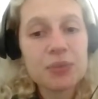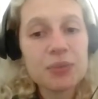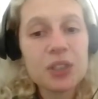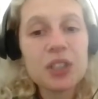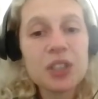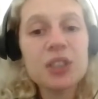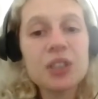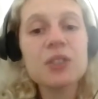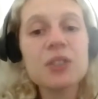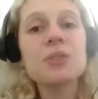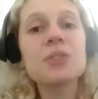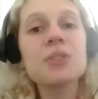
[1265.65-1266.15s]
do
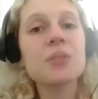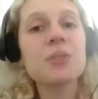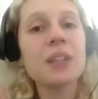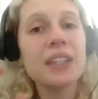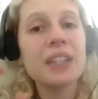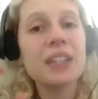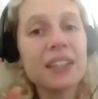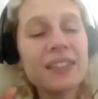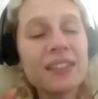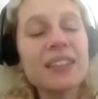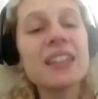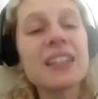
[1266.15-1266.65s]
you do
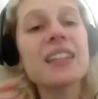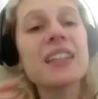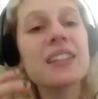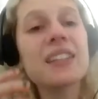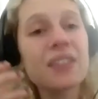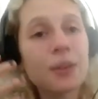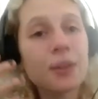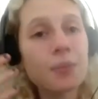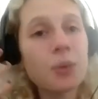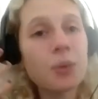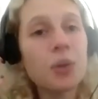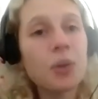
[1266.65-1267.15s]
anything in
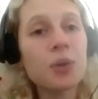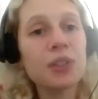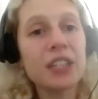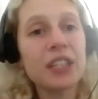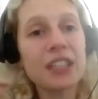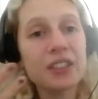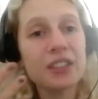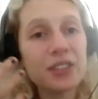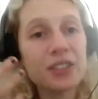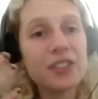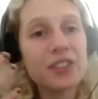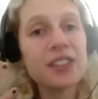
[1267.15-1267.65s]
the
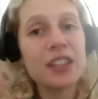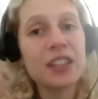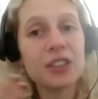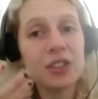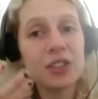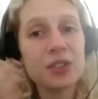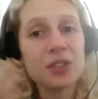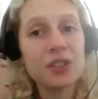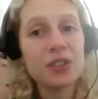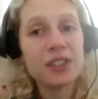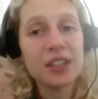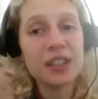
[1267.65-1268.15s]
morning to set
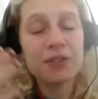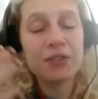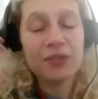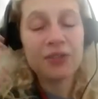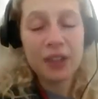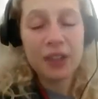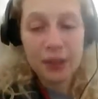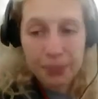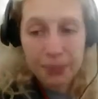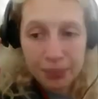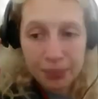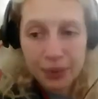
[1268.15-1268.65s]
yourself
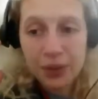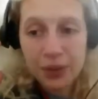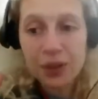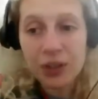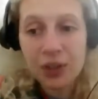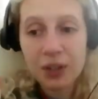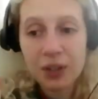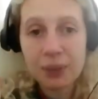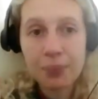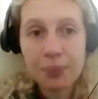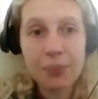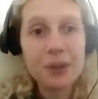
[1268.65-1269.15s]
up
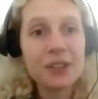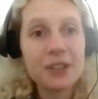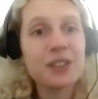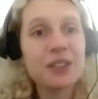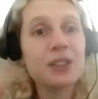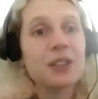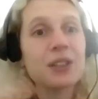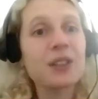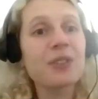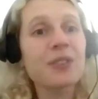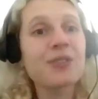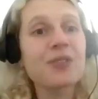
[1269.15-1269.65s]
on a
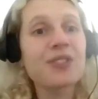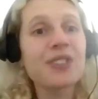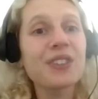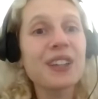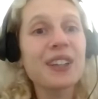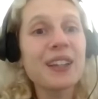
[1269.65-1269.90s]
positive,